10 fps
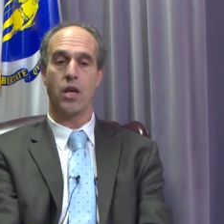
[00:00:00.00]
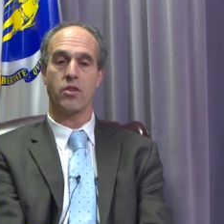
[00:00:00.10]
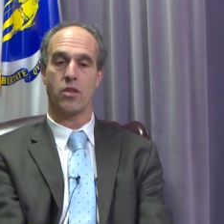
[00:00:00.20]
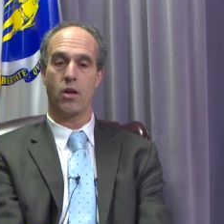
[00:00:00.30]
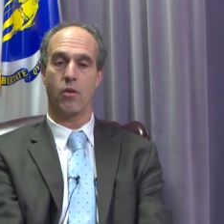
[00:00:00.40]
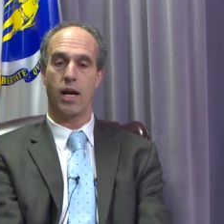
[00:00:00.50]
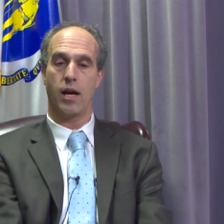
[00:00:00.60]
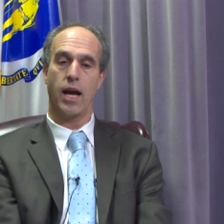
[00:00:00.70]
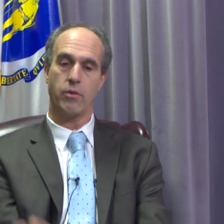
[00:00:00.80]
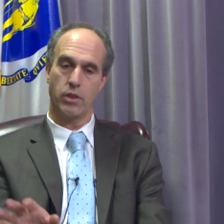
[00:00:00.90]
so
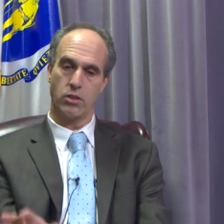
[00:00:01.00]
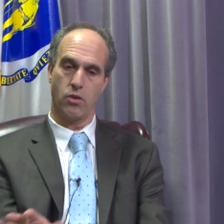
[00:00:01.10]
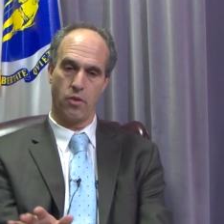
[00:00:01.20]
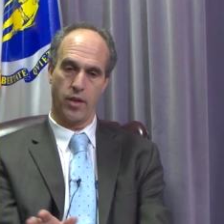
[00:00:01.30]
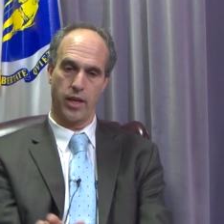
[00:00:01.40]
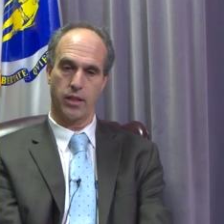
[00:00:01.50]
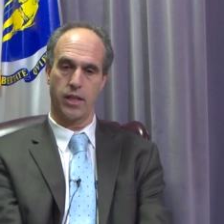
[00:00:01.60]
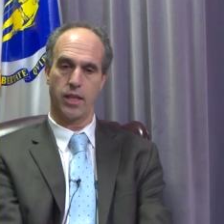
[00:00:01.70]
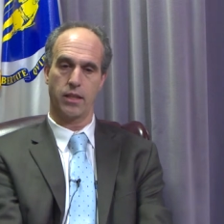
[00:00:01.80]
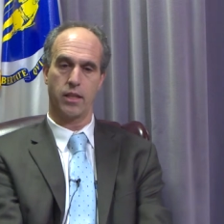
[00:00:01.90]
I really do think
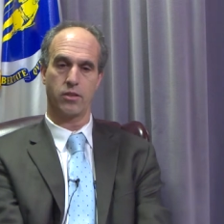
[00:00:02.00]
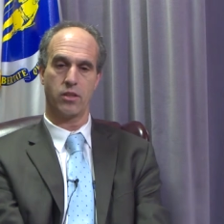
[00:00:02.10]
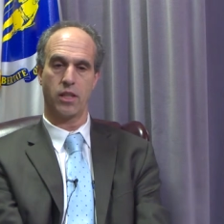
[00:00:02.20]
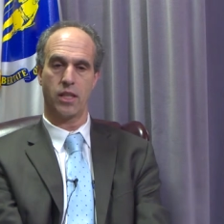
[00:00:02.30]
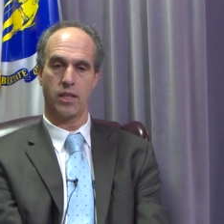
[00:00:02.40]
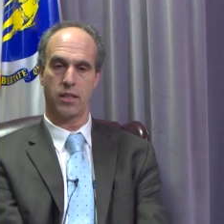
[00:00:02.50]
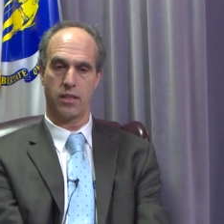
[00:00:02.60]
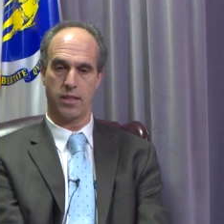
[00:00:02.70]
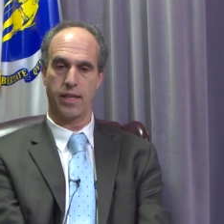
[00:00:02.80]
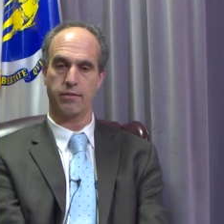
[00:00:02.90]
that there's a need at the
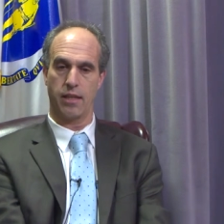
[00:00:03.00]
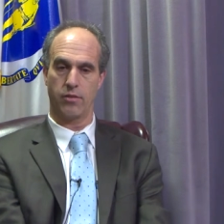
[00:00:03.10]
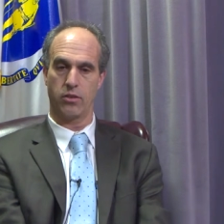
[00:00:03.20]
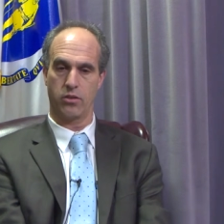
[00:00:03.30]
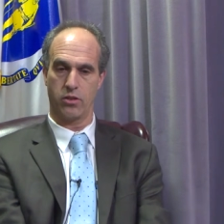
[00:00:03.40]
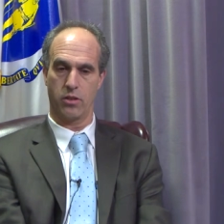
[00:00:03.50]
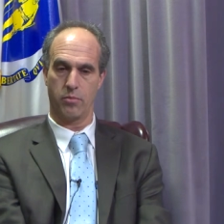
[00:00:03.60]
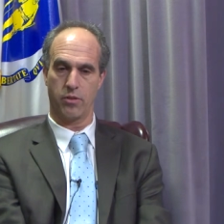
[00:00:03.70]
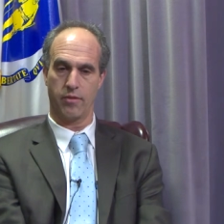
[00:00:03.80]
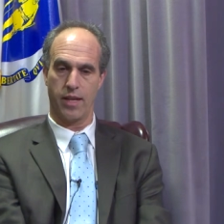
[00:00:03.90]
state level to
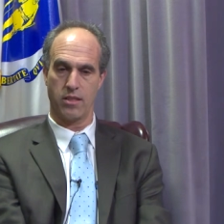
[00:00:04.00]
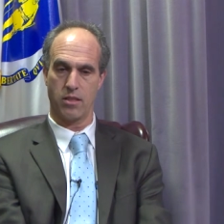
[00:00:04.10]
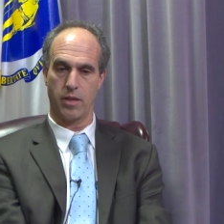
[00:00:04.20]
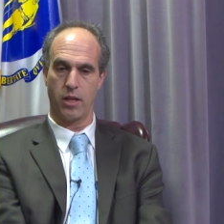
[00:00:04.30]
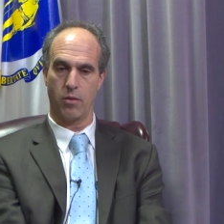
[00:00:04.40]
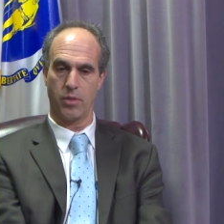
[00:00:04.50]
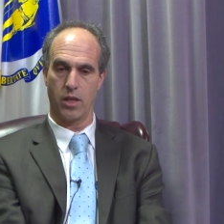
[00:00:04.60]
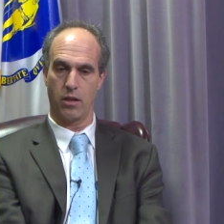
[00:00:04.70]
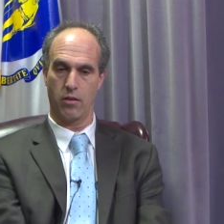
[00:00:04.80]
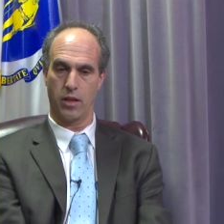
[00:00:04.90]
provide some help
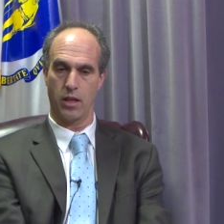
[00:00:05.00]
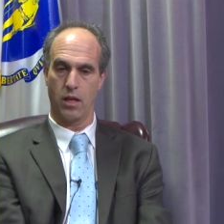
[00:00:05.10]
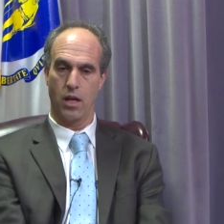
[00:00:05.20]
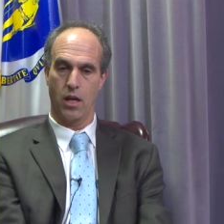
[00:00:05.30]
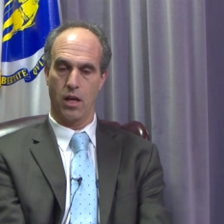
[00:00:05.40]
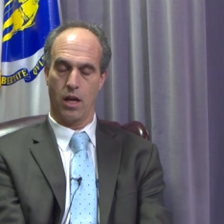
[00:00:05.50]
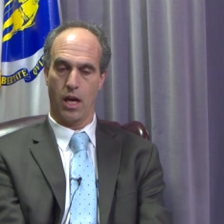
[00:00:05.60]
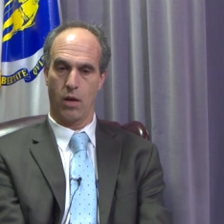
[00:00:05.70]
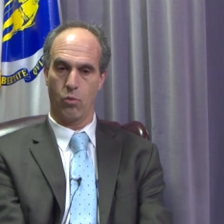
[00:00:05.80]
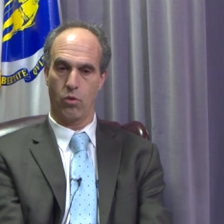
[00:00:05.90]
here. And
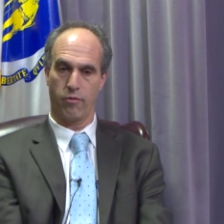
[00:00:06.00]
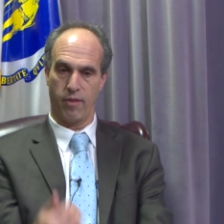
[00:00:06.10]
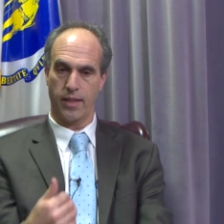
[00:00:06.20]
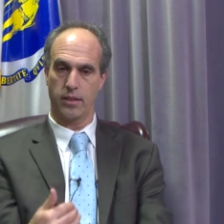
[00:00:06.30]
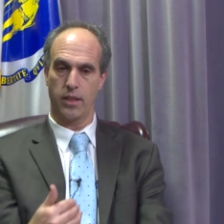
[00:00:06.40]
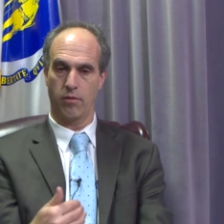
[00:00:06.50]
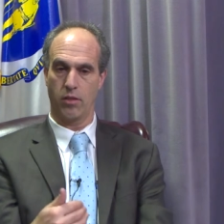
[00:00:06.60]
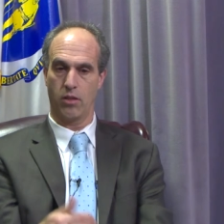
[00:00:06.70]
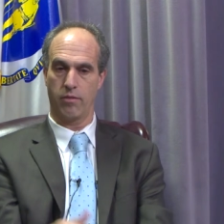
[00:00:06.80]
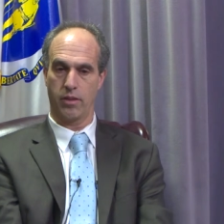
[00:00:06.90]
we're frankly,
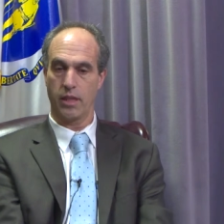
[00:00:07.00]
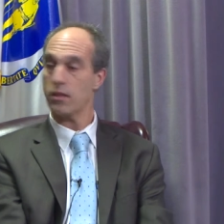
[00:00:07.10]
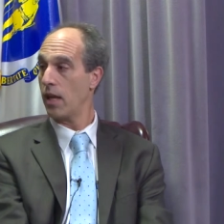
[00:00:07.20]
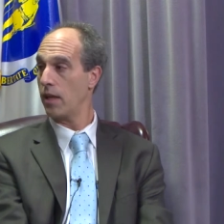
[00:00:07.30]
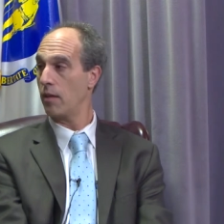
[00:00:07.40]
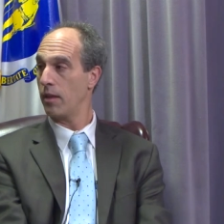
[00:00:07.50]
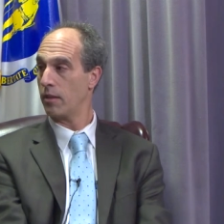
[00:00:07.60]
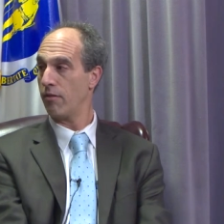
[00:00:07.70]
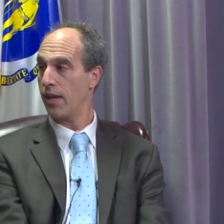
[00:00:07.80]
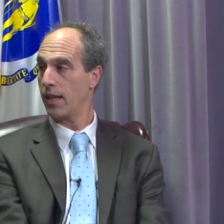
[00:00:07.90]
very excited about
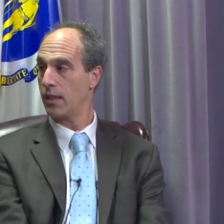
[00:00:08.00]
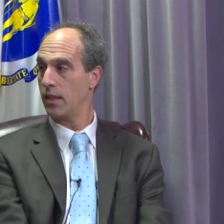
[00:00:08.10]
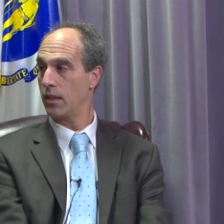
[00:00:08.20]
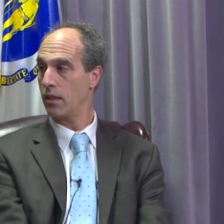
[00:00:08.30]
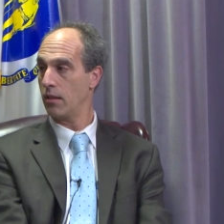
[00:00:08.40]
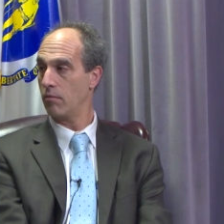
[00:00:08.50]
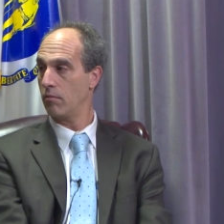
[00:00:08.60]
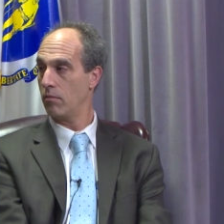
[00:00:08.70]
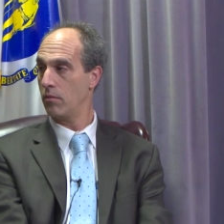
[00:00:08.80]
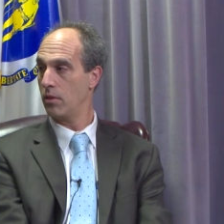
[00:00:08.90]
the fact that the
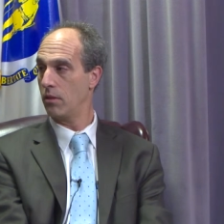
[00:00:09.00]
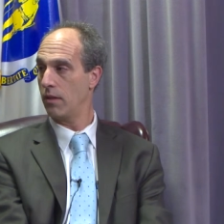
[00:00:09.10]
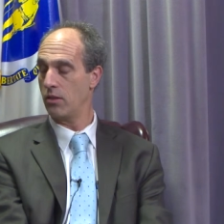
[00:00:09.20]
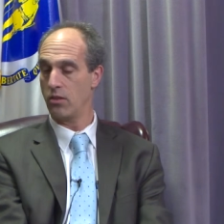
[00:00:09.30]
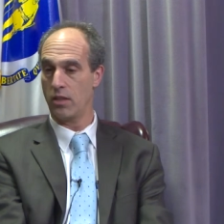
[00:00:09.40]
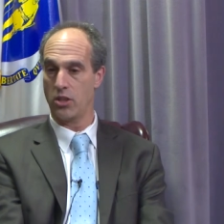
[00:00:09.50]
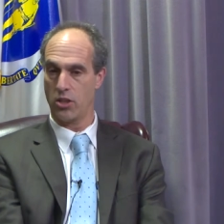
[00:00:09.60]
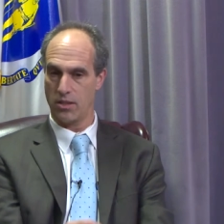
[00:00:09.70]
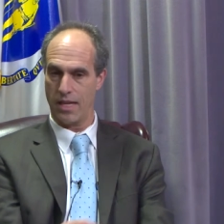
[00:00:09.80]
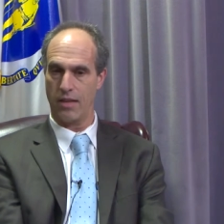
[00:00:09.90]

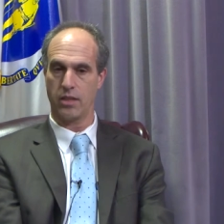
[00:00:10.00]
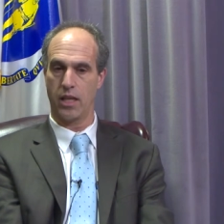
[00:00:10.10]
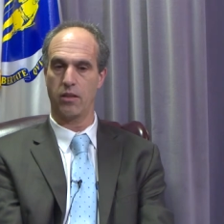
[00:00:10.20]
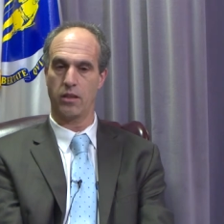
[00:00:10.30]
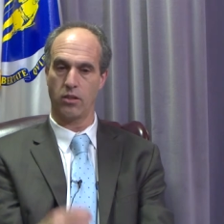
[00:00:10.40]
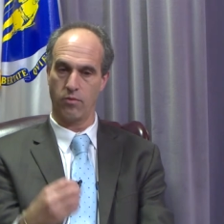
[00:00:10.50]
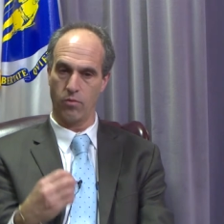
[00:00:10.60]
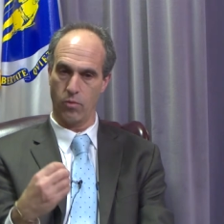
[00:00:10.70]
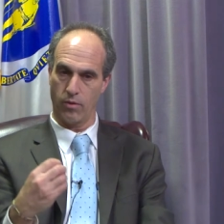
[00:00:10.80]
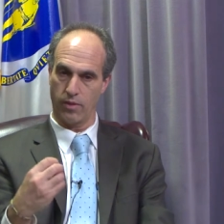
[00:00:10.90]
legislation is out there and
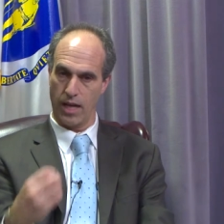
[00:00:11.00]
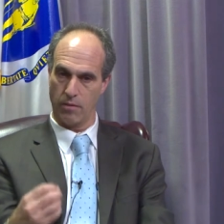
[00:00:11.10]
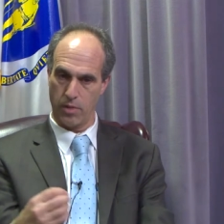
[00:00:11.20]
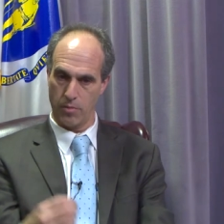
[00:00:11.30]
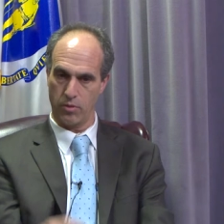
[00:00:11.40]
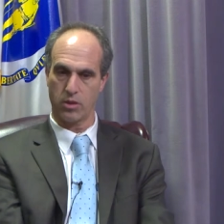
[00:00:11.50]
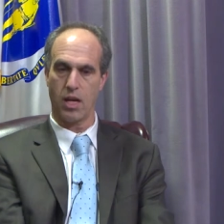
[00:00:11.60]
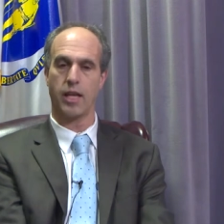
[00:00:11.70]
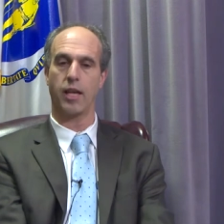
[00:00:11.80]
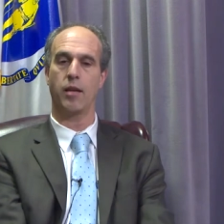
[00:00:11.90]
we've gotten people
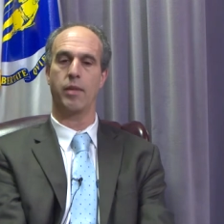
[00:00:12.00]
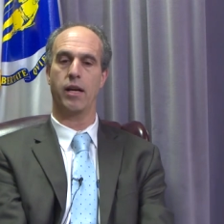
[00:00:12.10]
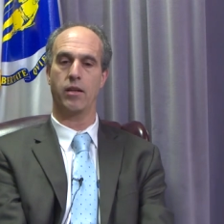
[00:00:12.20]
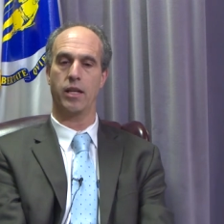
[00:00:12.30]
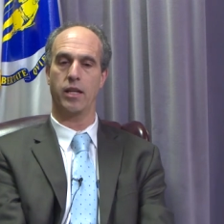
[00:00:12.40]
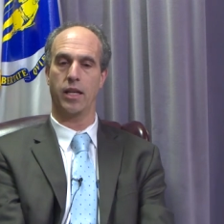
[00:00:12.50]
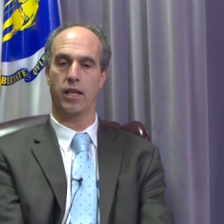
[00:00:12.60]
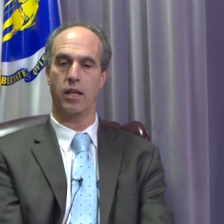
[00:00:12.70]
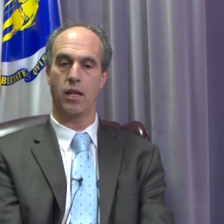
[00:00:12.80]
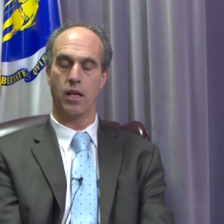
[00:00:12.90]
talking about it. And